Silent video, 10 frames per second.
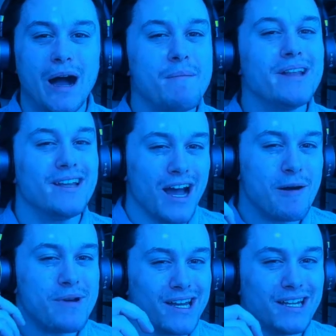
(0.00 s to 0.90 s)
I
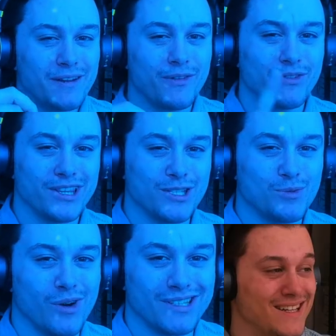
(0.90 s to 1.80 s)
made an effort for this
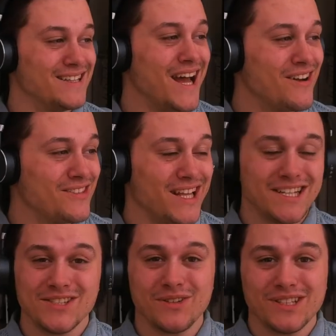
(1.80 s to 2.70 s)
one. Now, that
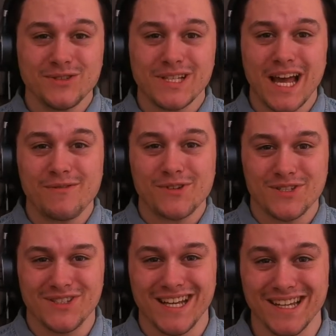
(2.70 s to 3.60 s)
is all the news I have for you
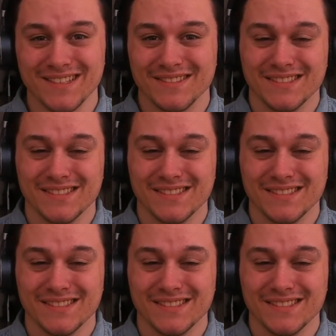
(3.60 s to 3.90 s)
today.